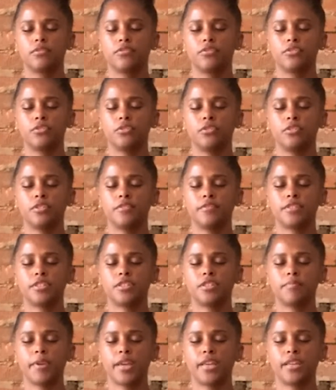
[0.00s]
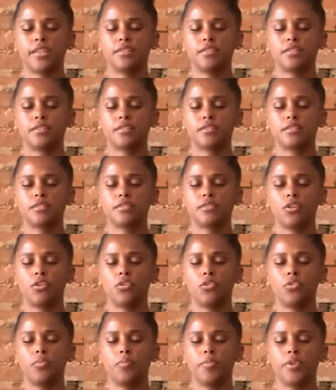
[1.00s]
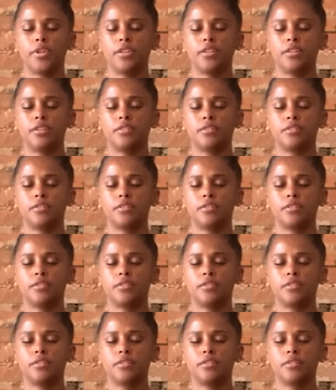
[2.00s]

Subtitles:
full of space, open.